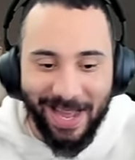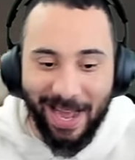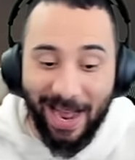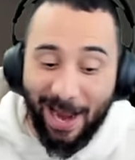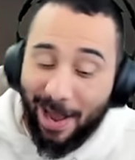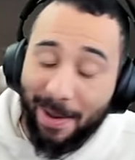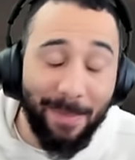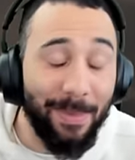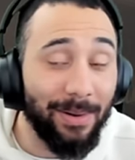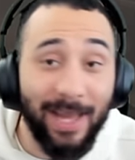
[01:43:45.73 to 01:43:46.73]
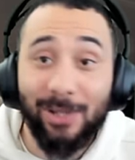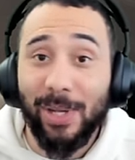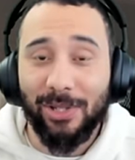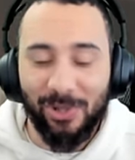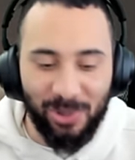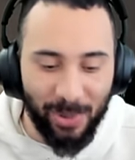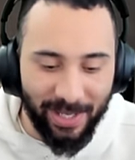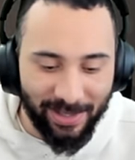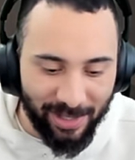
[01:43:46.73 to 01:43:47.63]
Uh, I, am glad you guys are enjoying it.